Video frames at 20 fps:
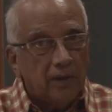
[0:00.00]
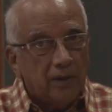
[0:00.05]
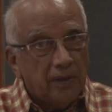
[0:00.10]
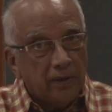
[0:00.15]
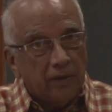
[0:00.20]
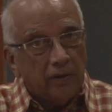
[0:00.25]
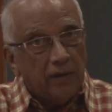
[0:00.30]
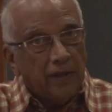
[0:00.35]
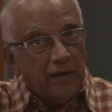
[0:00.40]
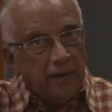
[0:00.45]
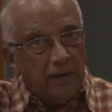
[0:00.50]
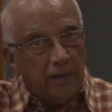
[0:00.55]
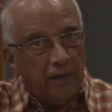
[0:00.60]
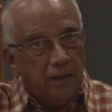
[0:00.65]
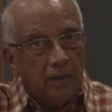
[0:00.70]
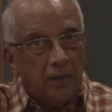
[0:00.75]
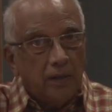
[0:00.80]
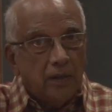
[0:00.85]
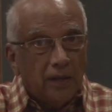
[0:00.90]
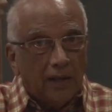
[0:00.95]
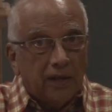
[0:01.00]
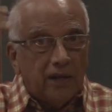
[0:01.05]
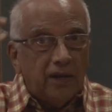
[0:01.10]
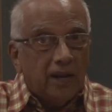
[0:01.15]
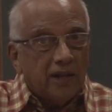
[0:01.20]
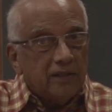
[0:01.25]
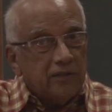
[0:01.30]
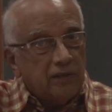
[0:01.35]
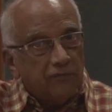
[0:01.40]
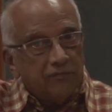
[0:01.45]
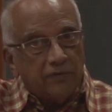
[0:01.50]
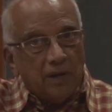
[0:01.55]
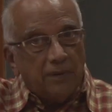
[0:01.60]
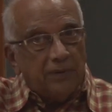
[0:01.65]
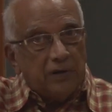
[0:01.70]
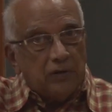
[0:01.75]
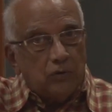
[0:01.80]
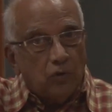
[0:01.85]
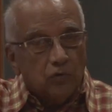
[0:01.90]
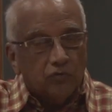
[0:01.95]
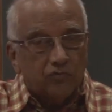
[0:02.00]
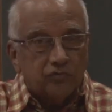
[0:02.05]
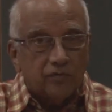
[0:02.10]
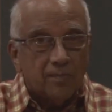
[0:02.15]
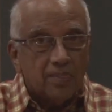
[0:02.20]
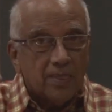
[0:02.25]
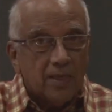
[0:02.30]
Any length of time it goes.